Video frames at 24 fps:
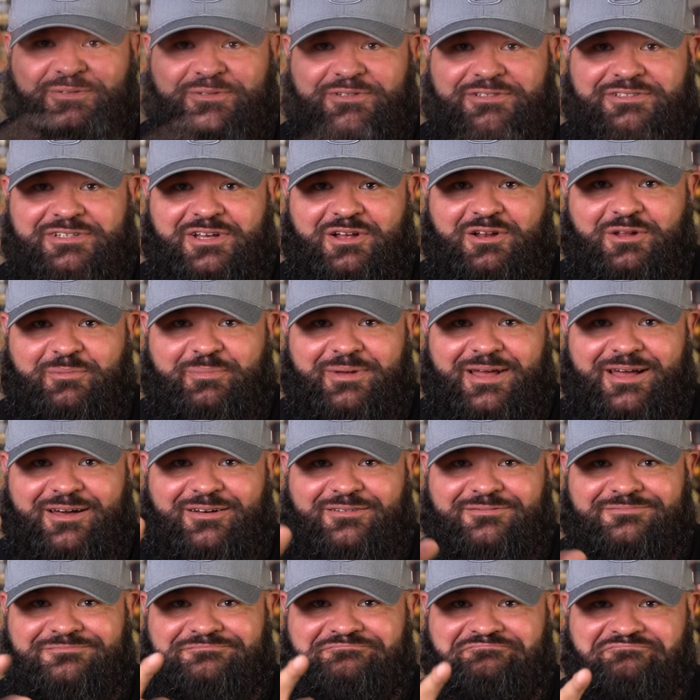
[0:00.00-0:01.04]
what it's all
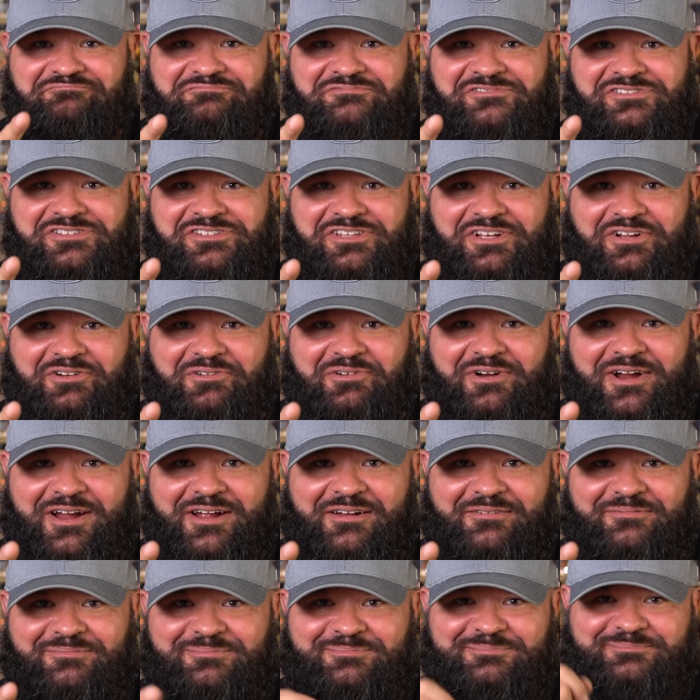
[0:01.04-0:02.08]
about, stick
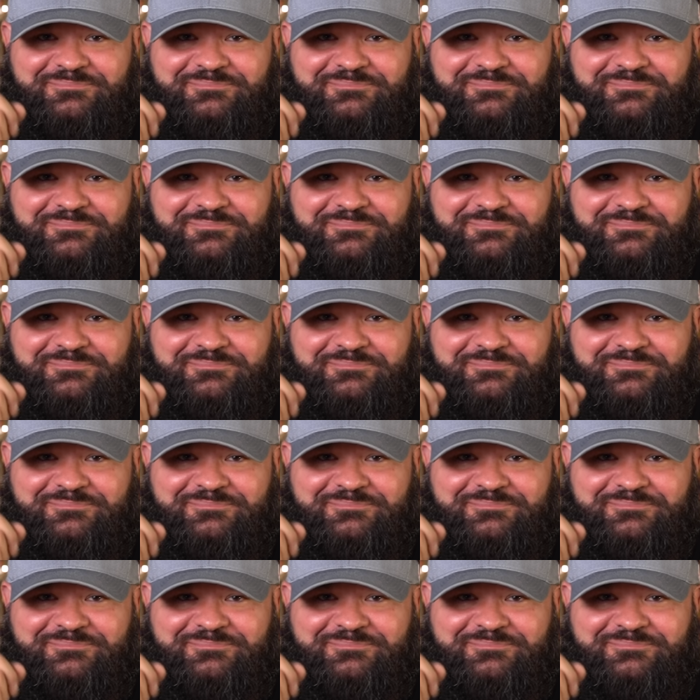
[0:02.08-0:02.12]
around.